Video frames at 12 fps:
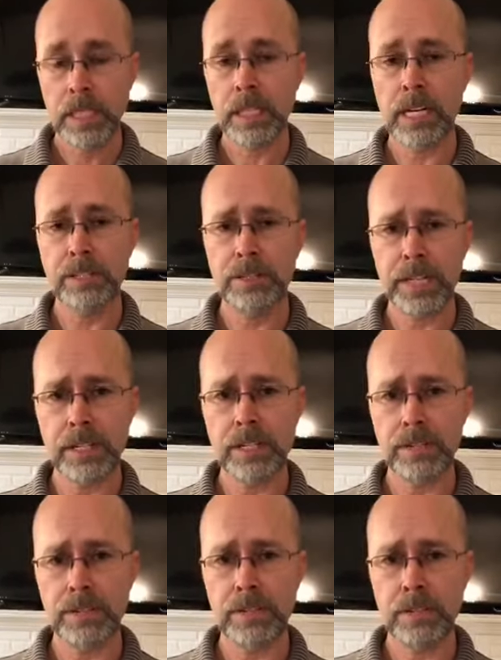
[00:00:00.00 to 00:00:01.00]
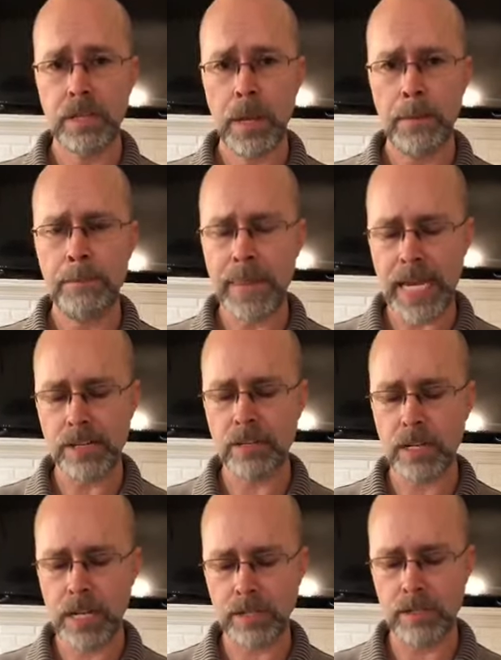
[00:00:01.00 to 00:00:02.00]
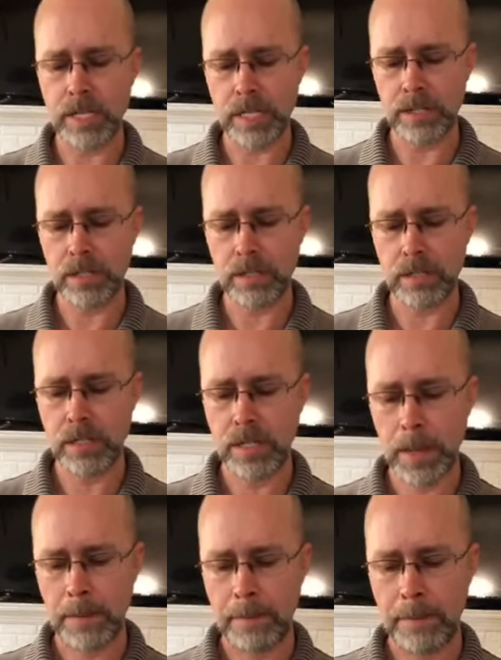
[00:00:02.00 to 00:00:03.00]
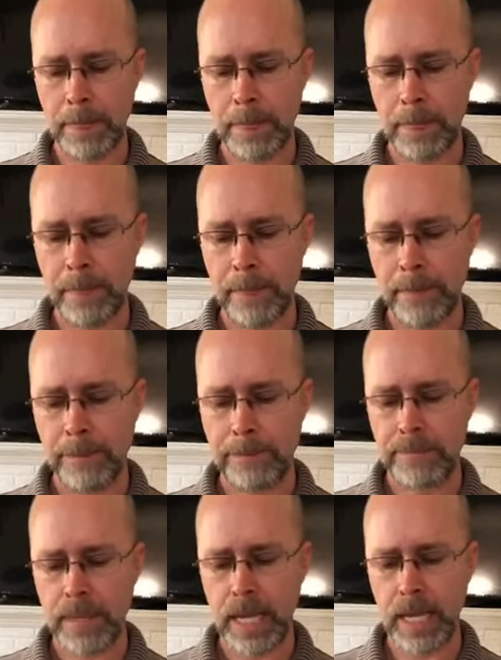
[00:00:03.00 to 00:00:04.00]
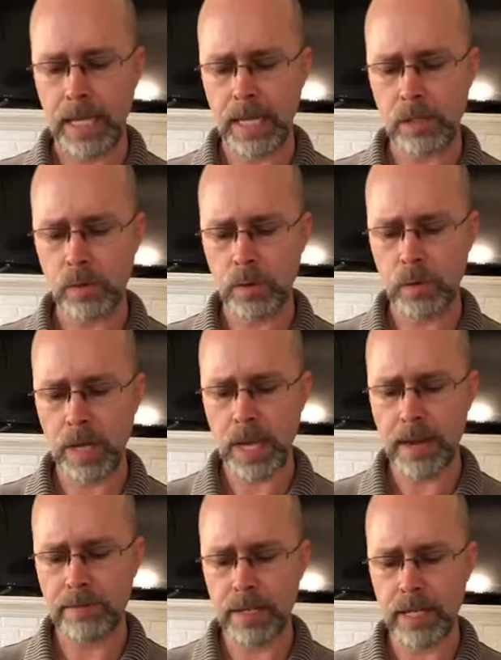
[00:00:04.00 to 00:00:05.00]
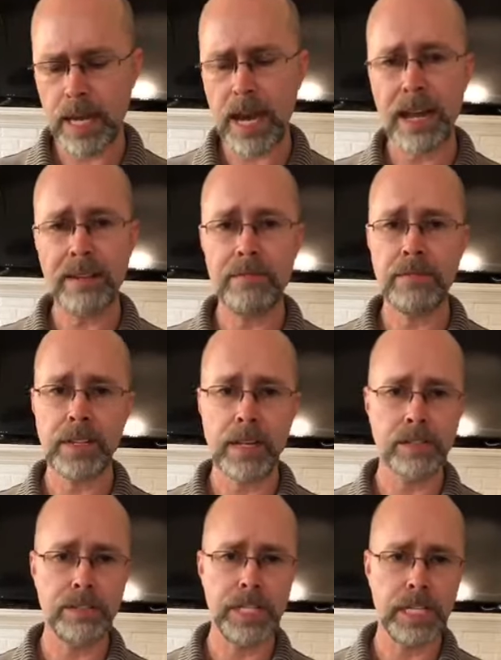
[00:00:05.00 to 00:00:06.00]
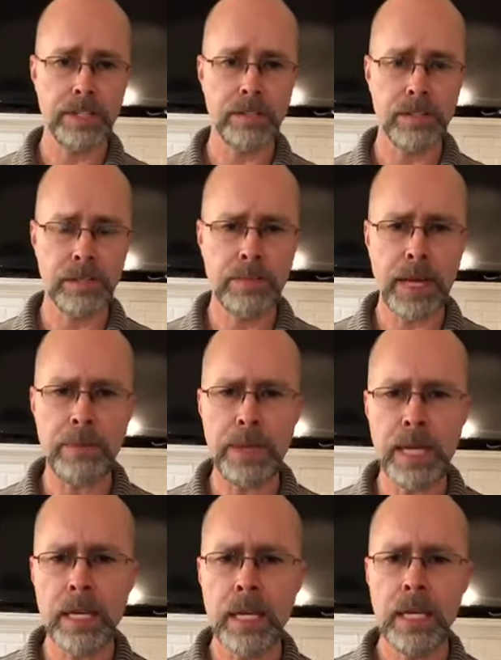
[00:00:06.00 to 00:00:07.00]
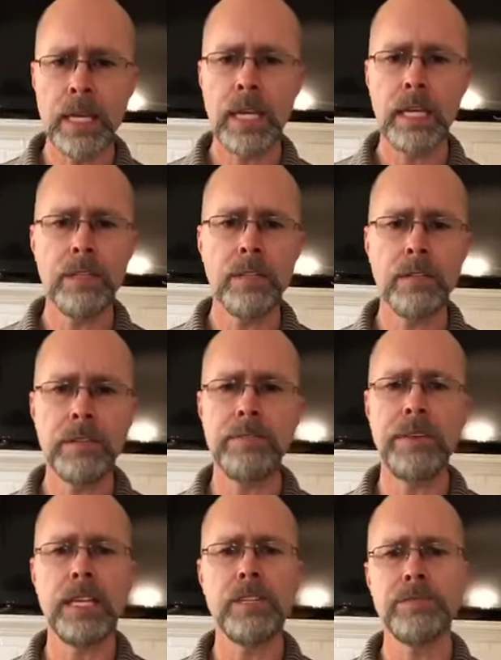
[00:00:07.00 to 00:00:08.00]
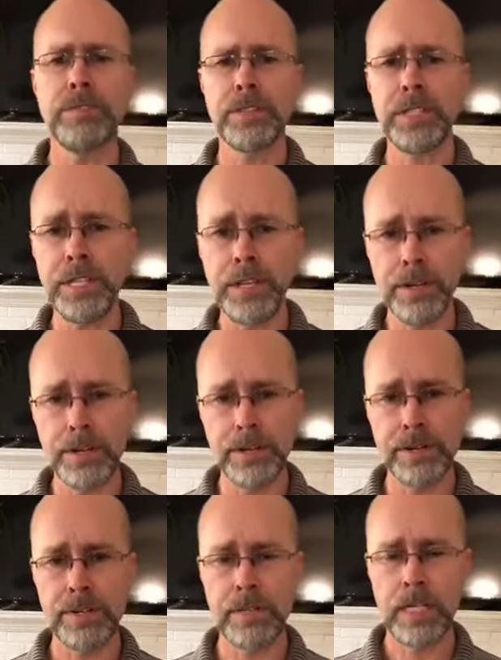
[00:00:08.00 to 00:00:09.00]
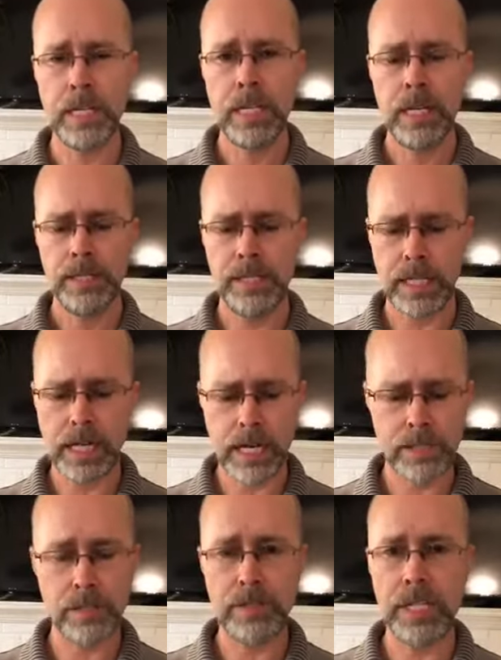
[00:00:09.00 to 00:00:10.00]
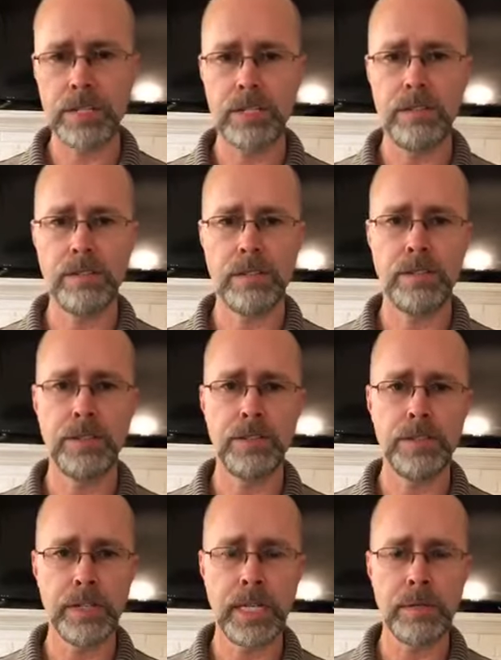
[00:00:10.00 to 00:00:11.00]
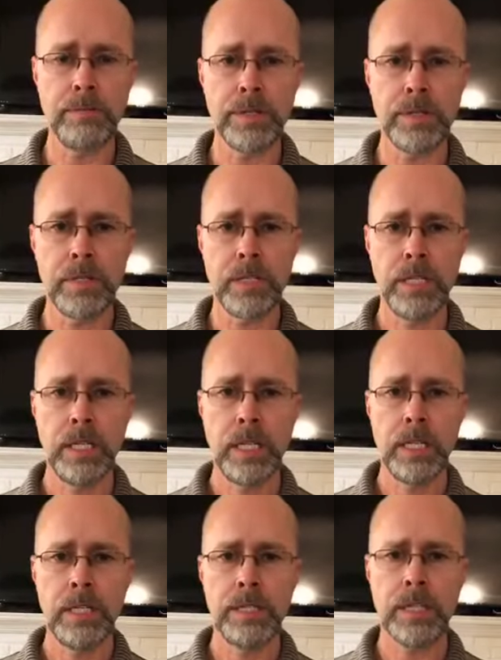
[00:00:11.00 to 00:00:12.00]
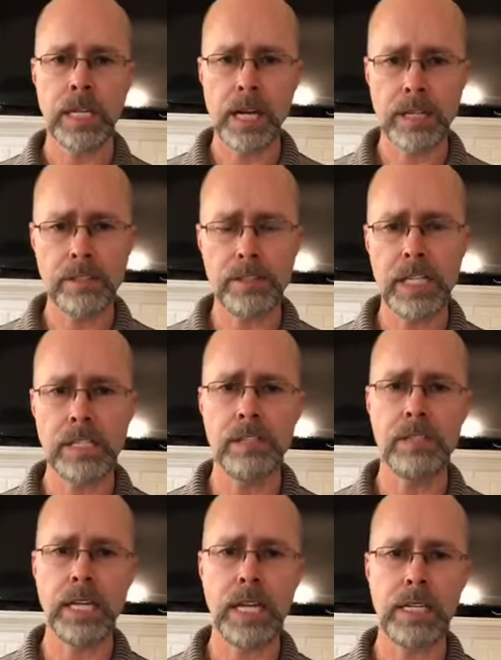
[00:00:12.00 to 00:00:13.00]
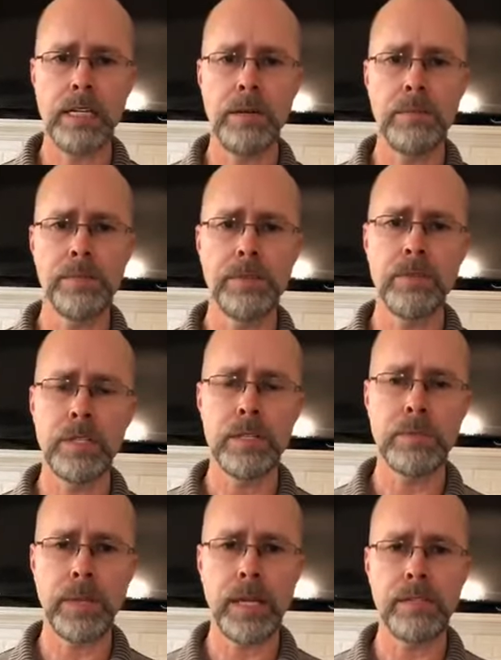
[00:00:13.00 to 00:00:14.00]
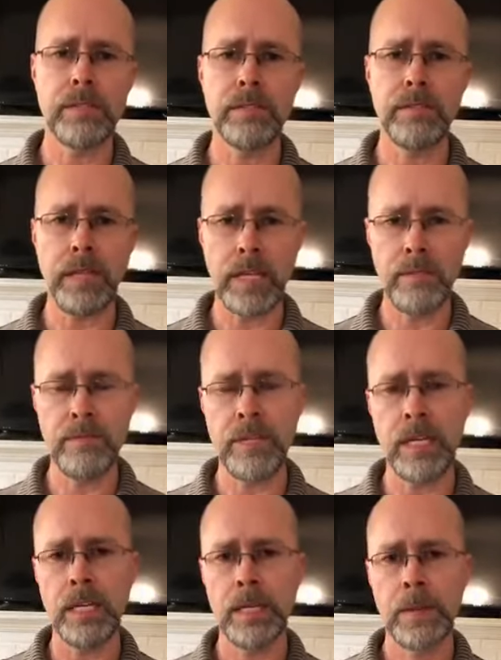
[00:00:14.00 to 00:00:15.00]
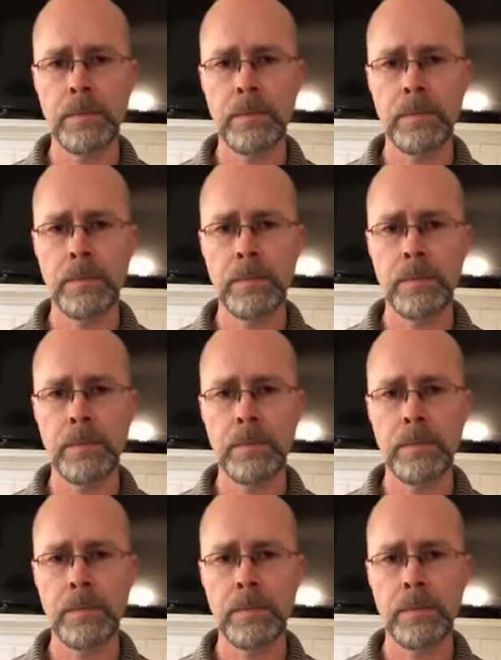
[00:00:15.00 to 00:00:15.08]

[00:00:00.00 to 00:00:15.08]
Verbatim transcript: contradictions, major contradictions. And that's where we have a lot of contradictions. Maybe hitting you in the face for years, the contradictions to your dreams, the contradictions that come through these places of envy